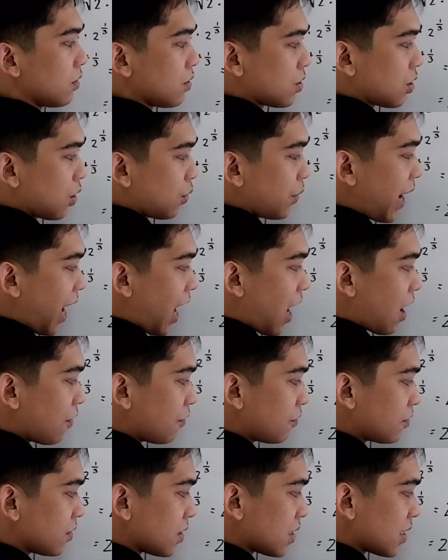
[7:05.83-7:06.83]
So we
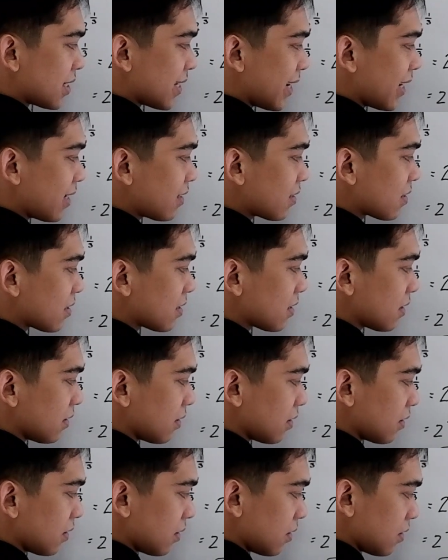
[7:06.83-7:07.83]
have 6
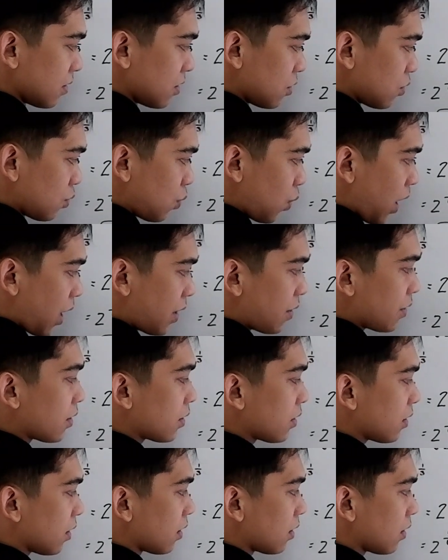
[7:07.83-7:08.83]
square
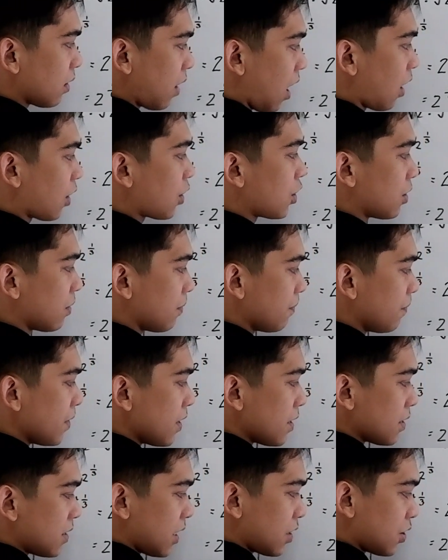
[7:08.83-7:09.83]
root of
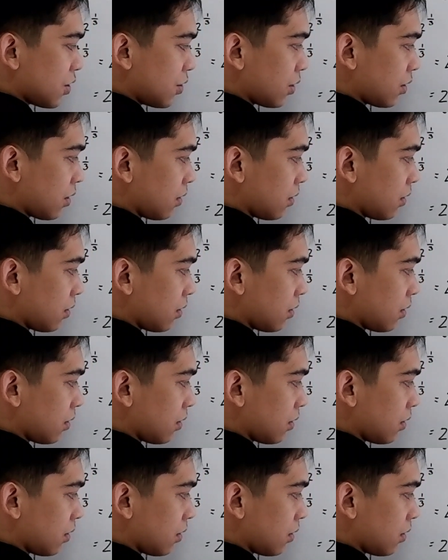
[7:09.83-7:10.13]
3